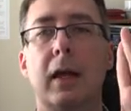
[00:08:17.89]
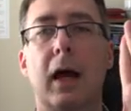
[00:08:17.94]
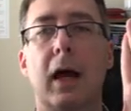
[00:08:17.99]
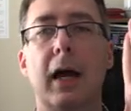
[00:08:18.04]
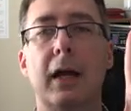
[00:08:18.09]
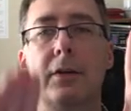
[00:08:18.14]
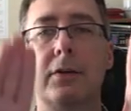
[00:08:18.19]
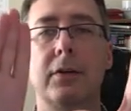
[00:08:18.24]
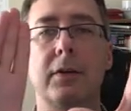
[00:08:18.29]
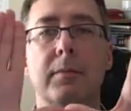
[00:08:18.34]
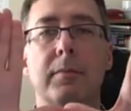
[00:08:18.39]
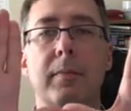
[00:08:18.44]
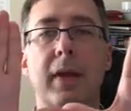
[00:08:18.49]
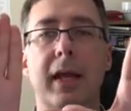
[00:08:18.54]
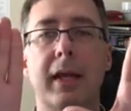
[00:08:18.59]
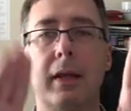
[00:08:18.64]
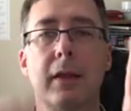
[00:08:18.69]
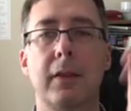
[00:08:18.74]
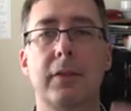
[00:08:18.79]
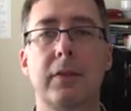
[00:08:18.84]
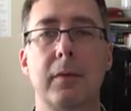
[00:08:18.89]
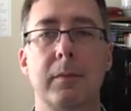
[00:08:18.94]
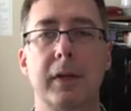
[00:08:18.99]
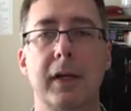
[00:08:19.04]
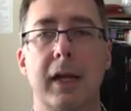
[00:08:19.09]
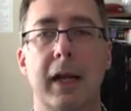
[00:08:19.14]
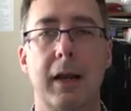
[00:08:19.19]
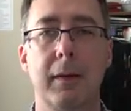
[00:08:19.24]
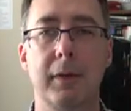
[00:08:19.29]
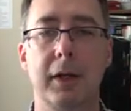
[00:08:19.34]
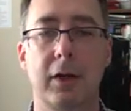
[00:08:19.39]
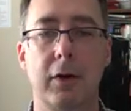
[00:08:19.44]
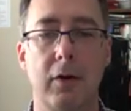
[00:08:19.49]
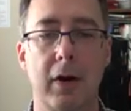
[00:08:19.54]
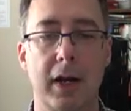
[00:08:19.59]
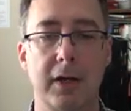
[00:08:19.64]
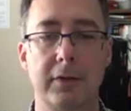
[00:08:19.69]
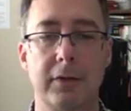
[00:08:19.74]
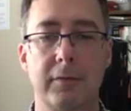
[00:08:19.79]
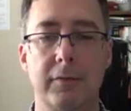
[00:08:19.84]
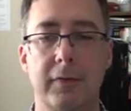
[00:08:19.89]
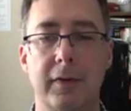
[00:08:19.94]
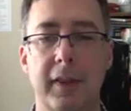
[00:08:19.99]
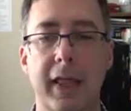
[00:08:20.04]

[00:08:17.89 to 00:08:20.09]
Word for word: I should make a thermodynamic correction for